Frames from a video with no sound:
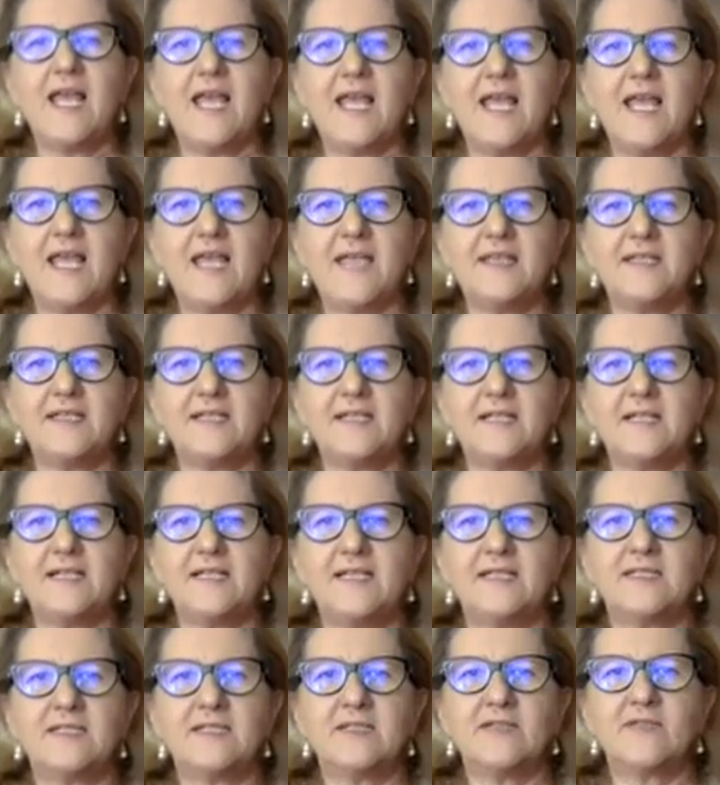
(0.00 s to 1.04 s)
And
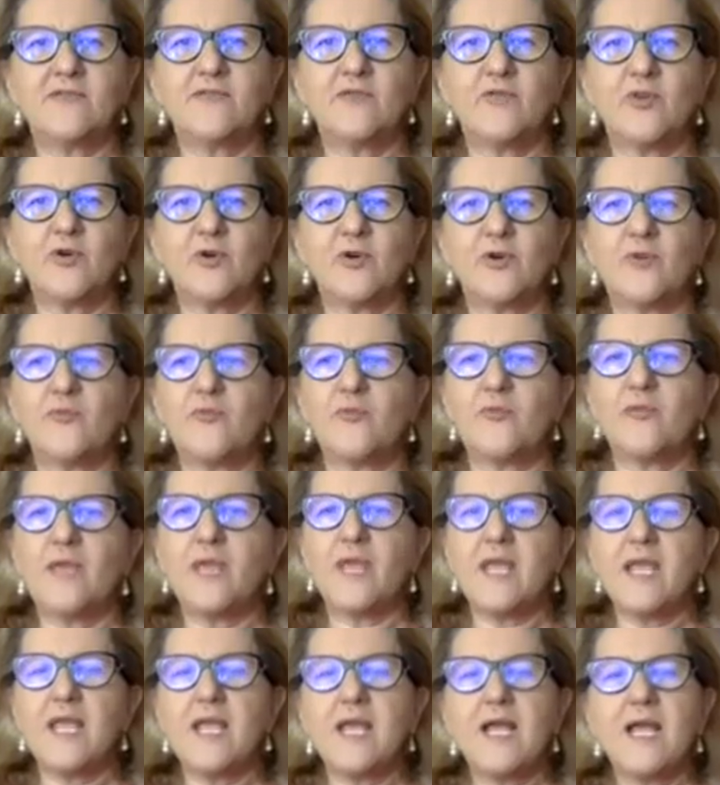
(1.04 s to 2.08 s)
therefore,
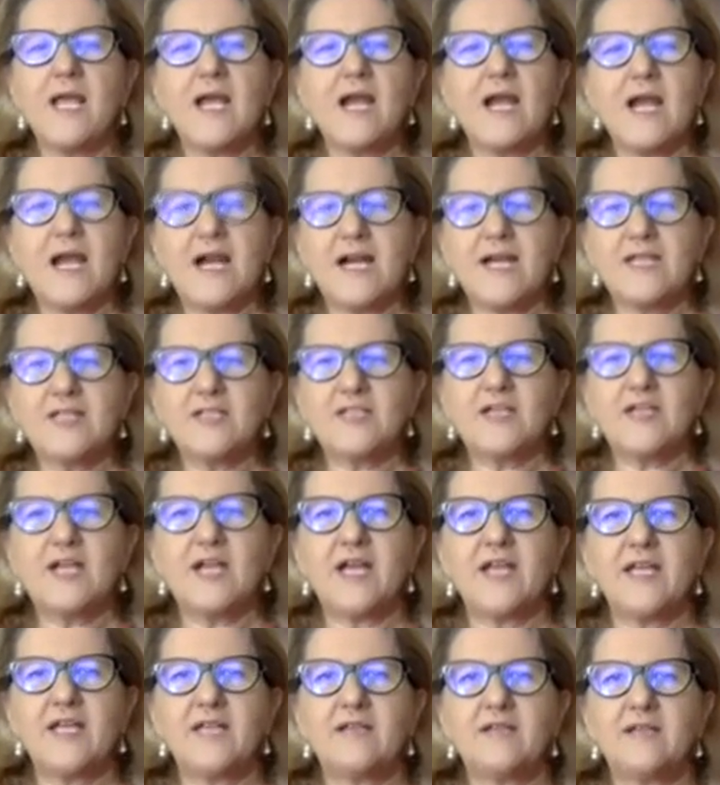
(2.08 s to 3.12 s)
we are
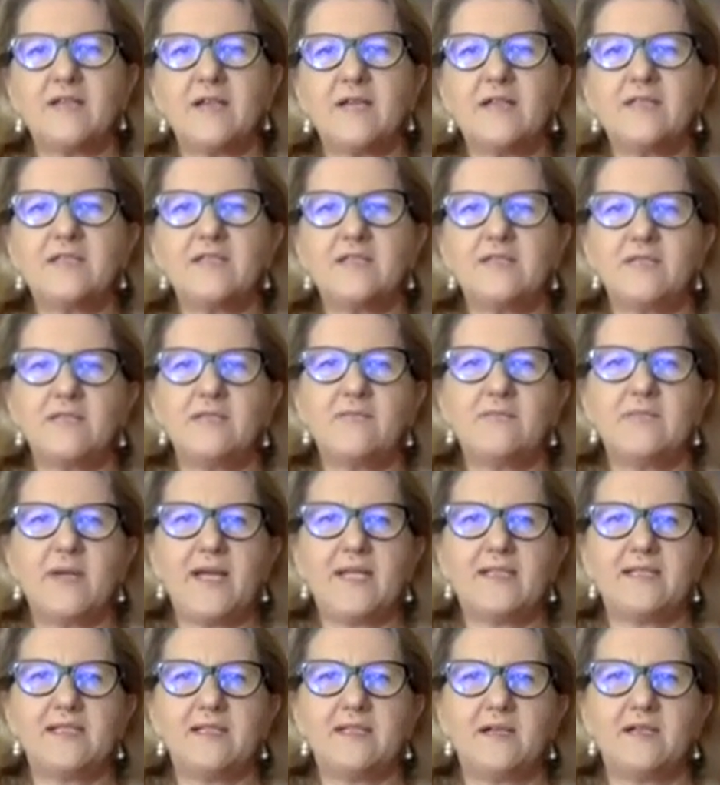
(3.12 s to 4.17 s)
trying not to
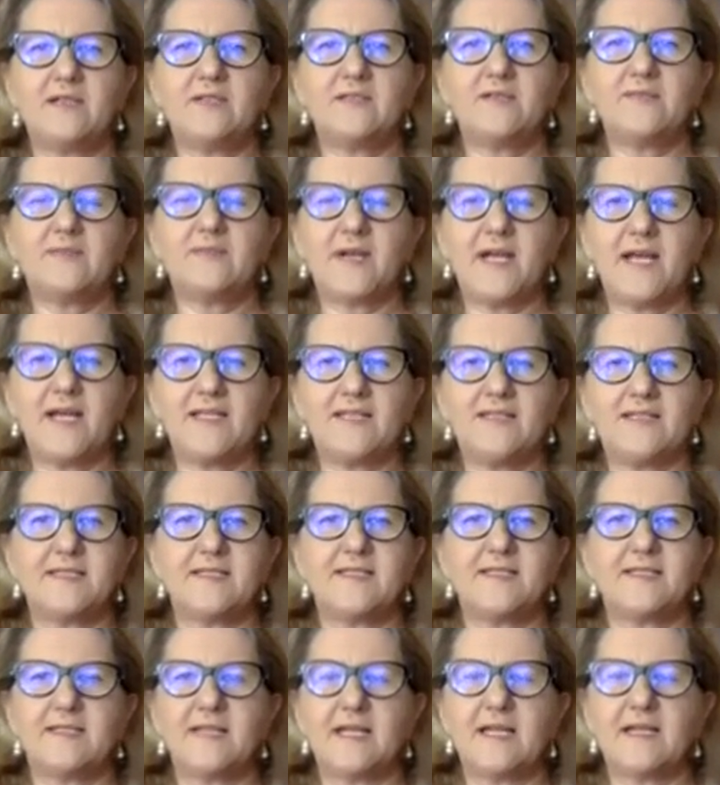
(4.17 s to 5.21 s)
impact on the
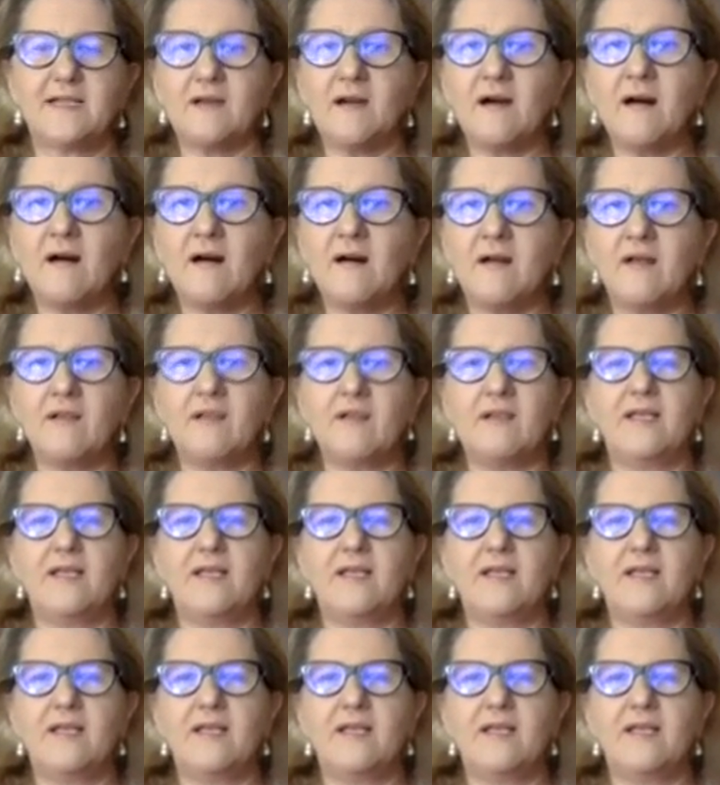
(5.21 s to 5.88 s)
prices at all.